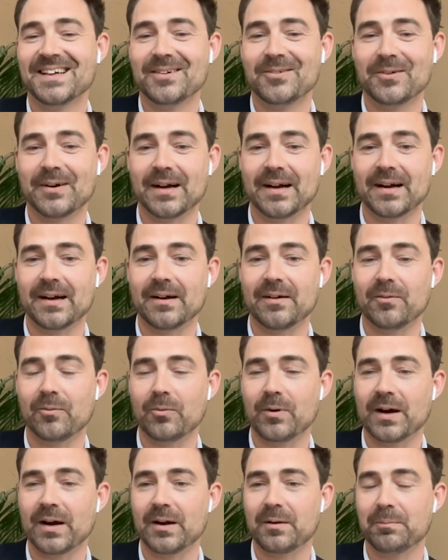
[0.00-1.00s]

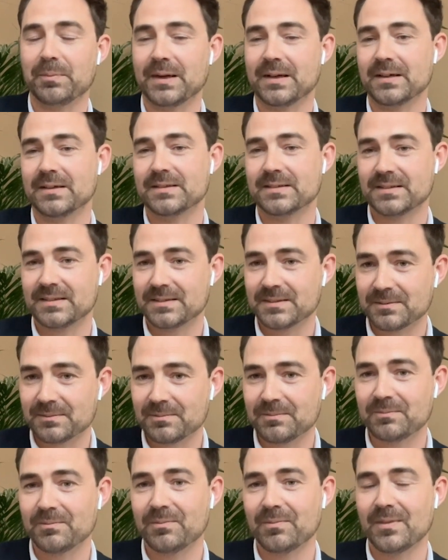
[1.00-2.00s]
where because
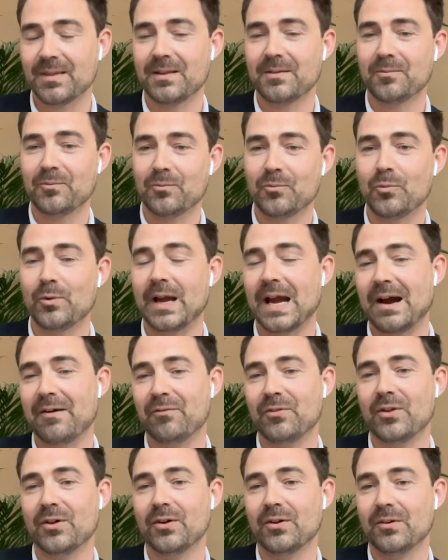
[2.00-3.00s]
we
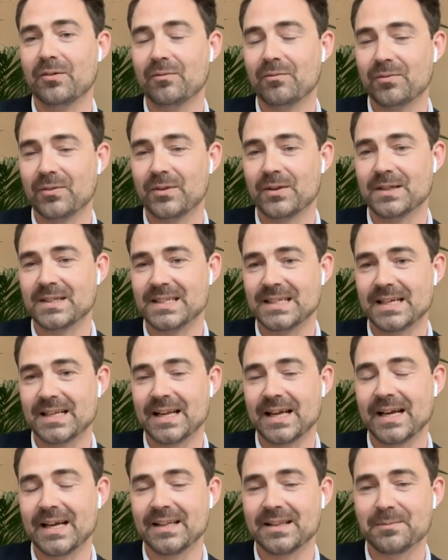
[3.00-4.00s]
have the
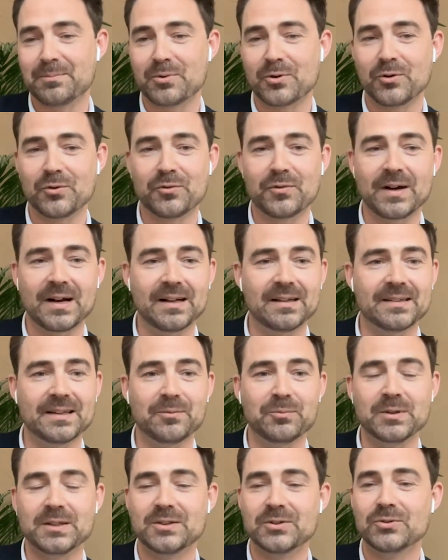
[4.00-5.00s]
DNA and the profile
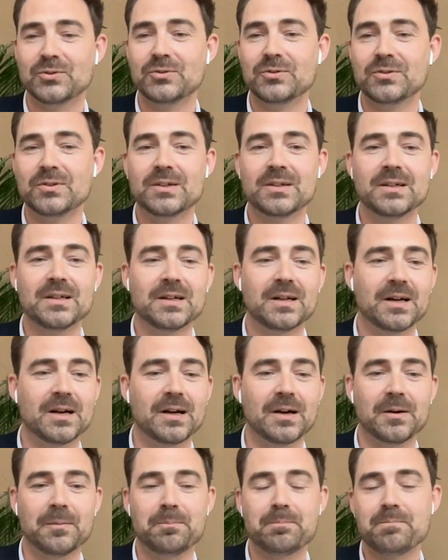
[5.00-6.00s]
that we do,
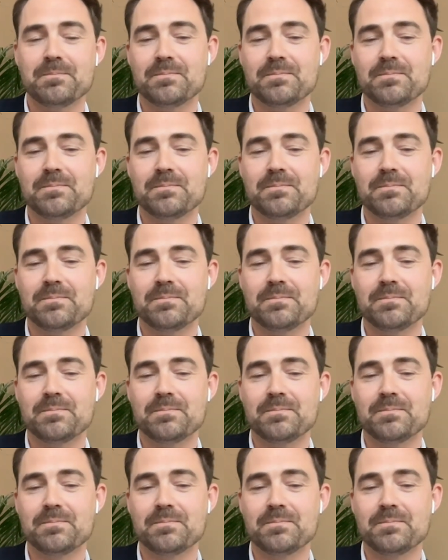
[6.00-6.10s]
uh,